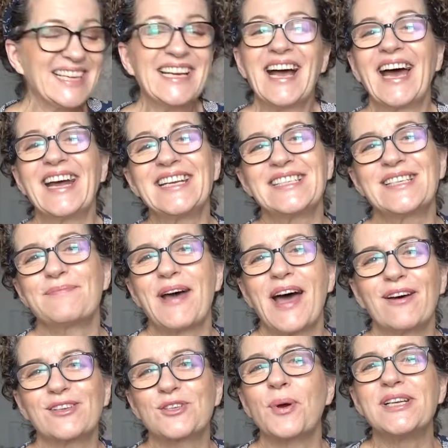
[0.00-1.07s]
And it's
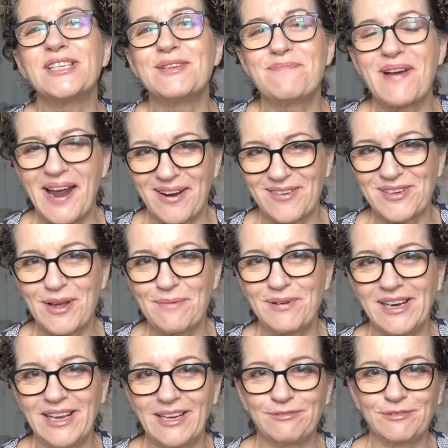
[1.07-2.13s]
about £20, I
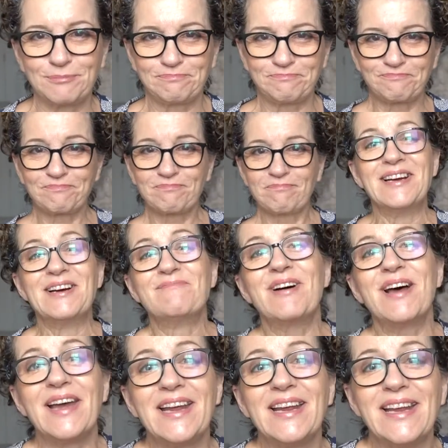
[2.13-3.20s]
believe,
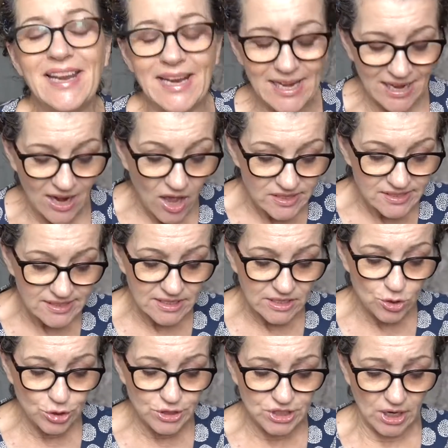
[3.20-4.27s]
but it lasts a
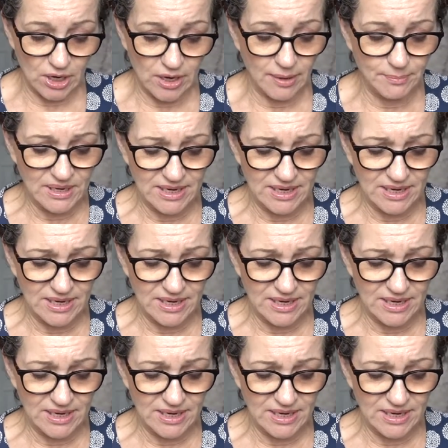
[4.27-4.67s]
good time. I mean,